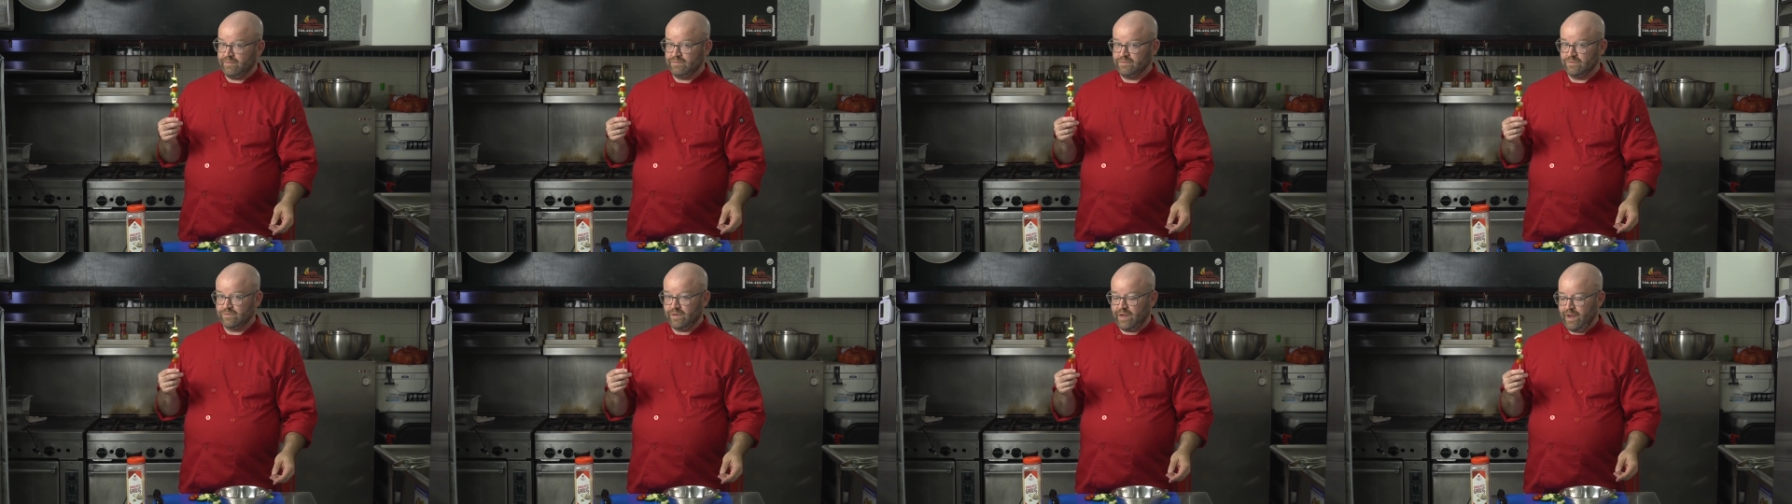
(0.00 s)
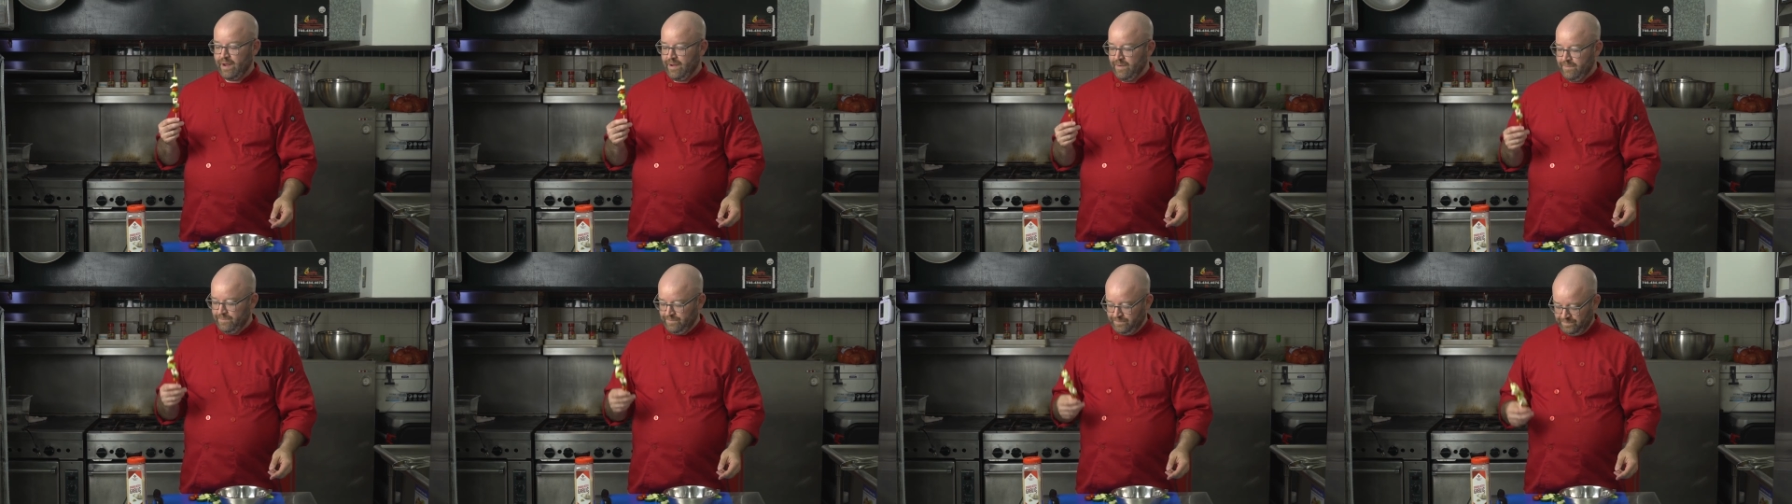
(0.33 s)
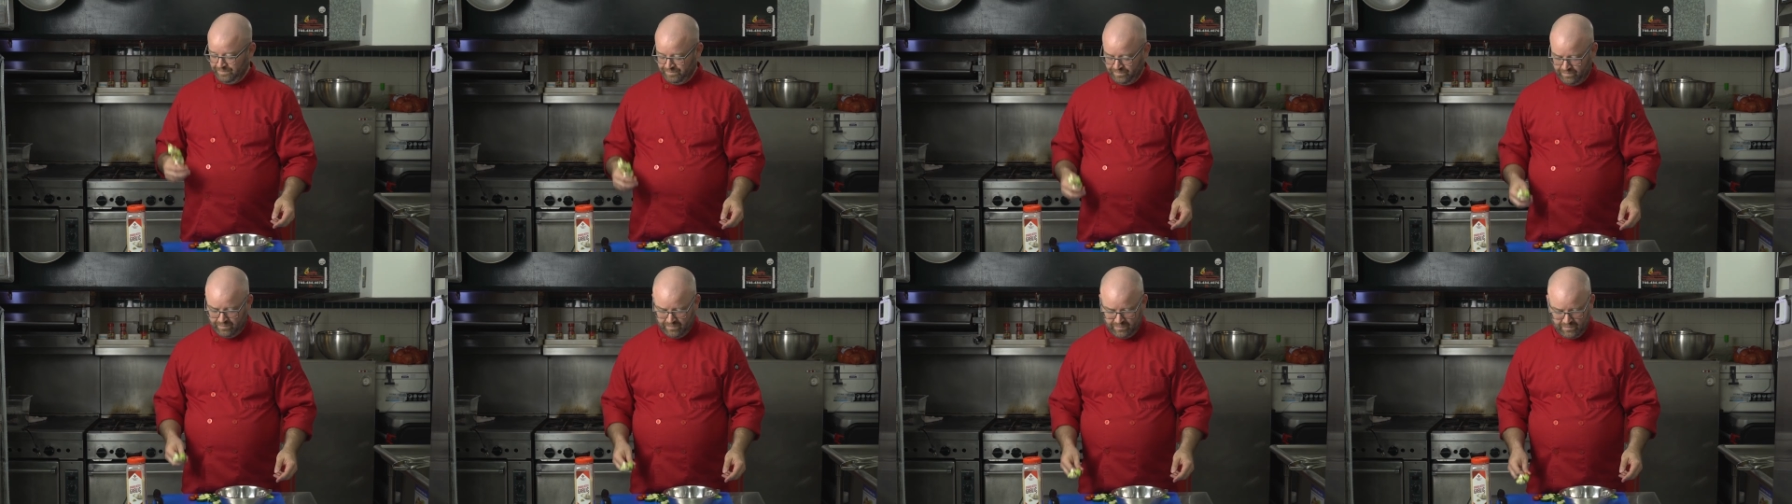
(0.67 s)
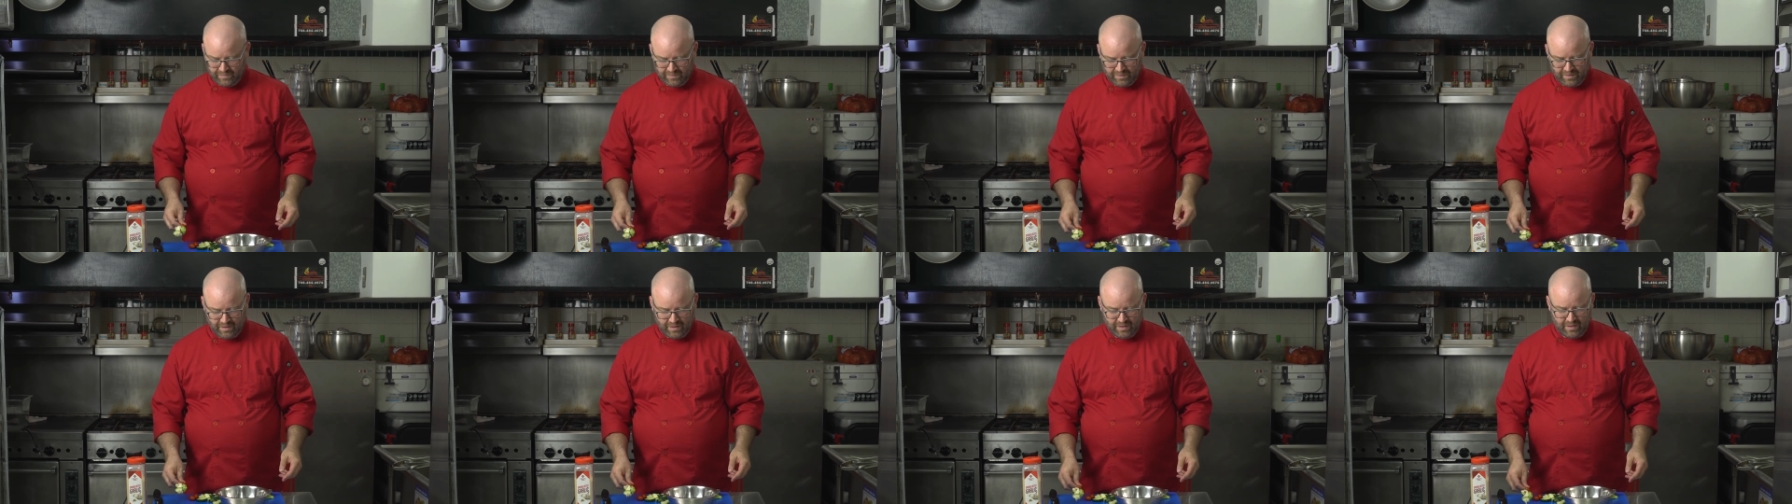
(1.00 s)
Okay?
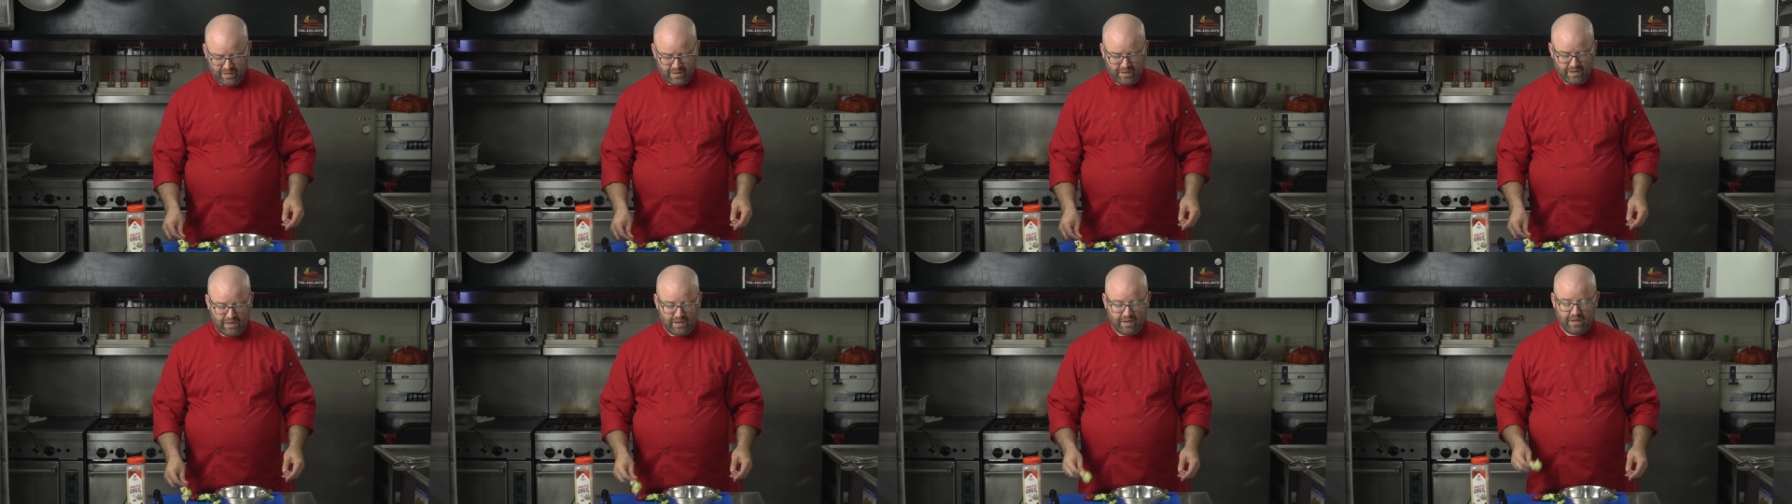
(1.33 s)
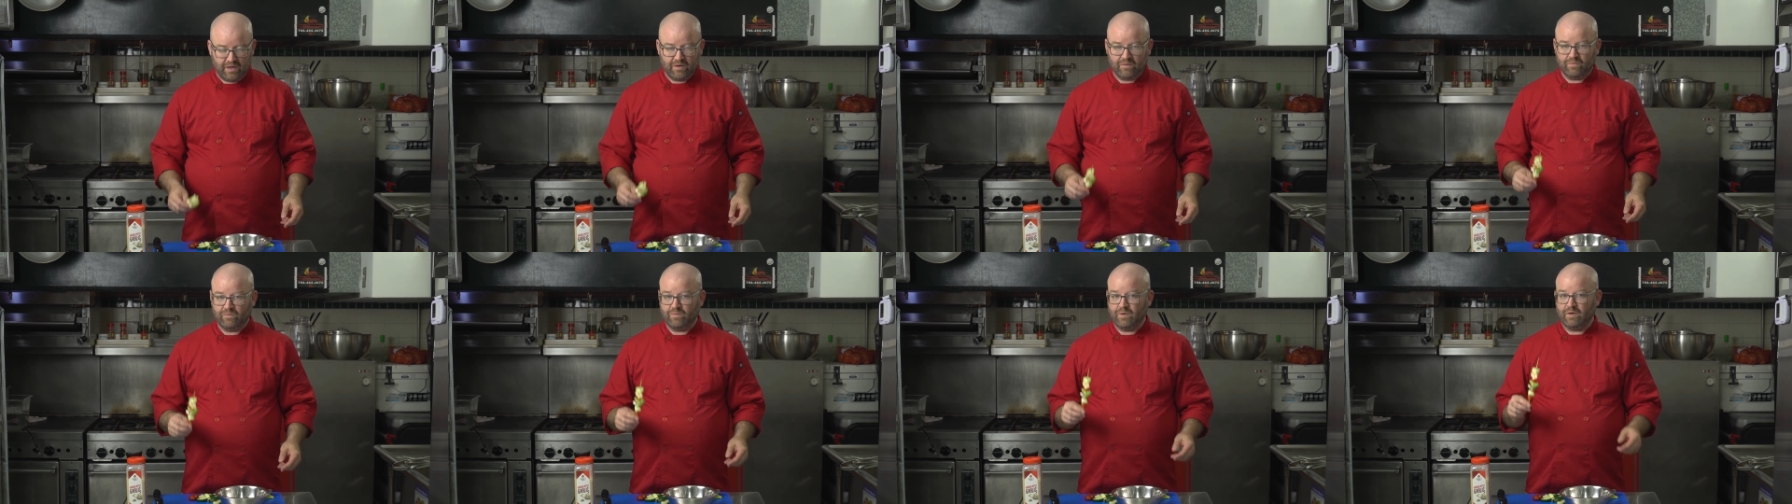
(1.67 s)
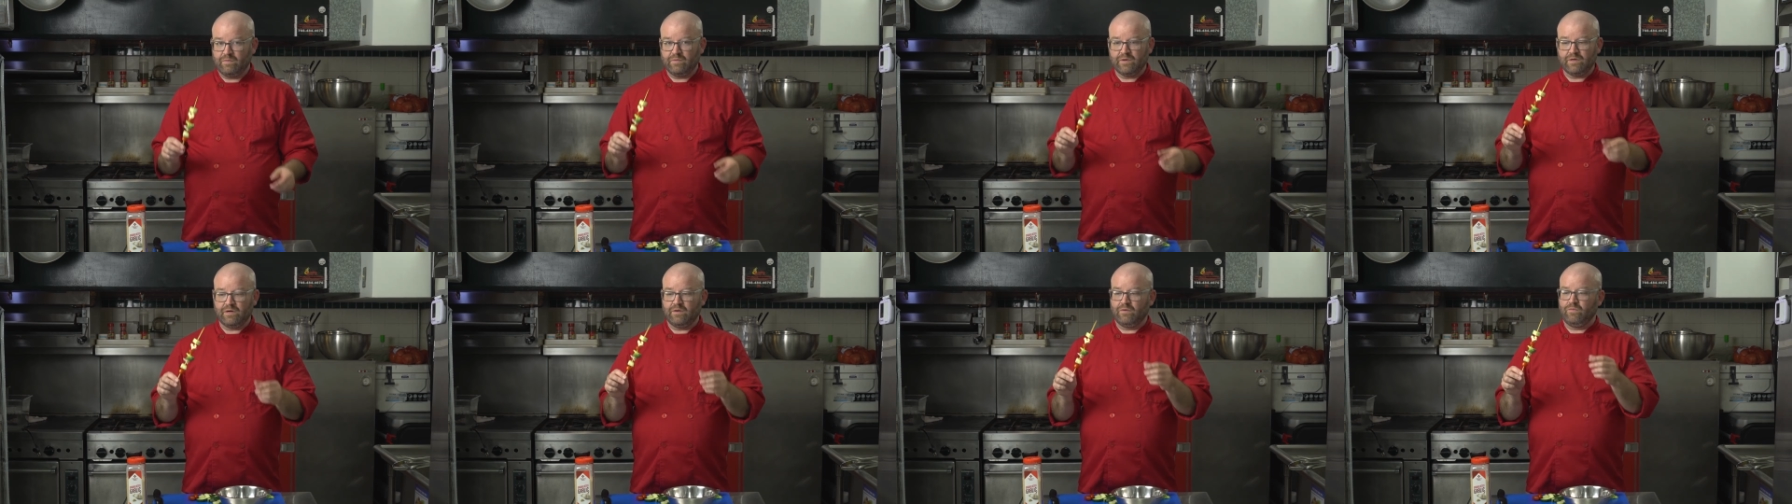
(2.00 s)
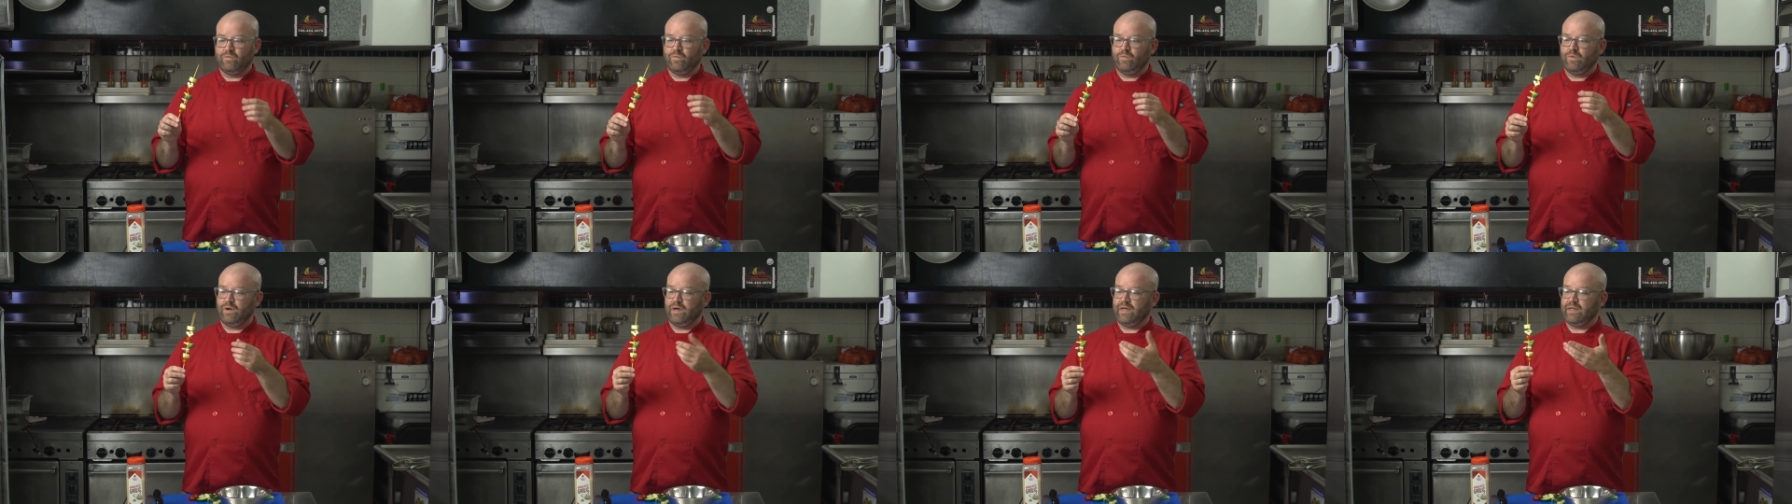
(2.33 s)

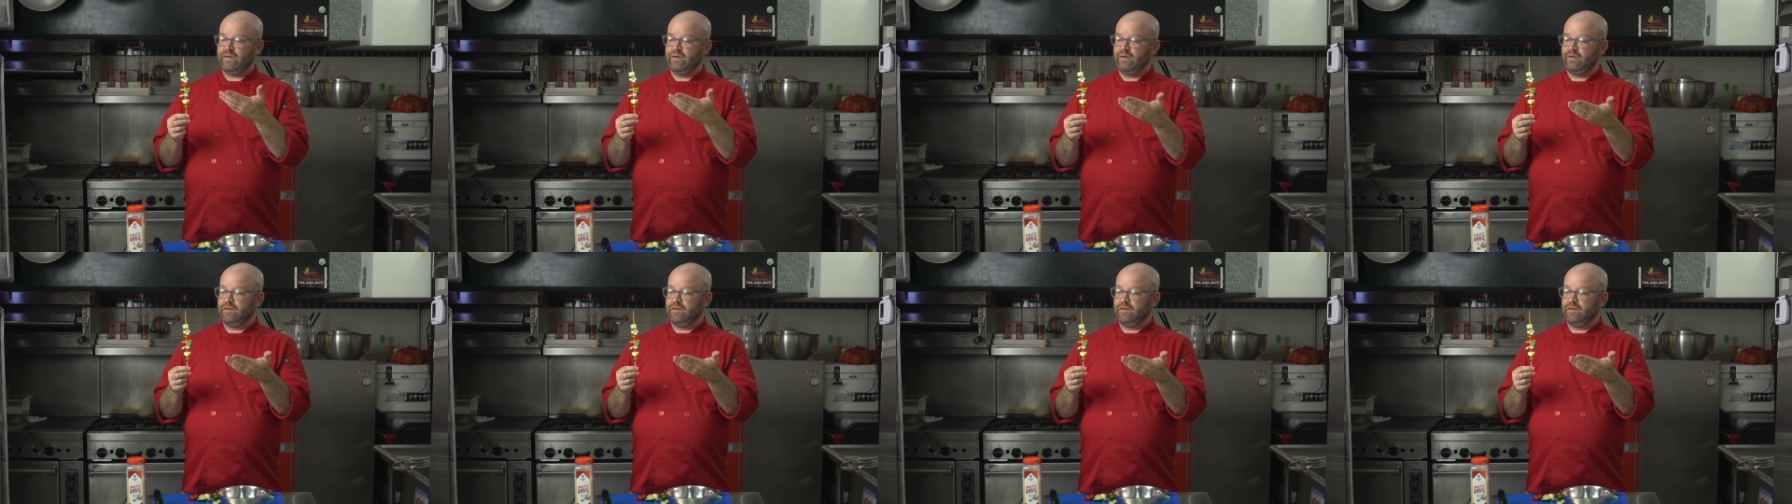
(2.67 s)
What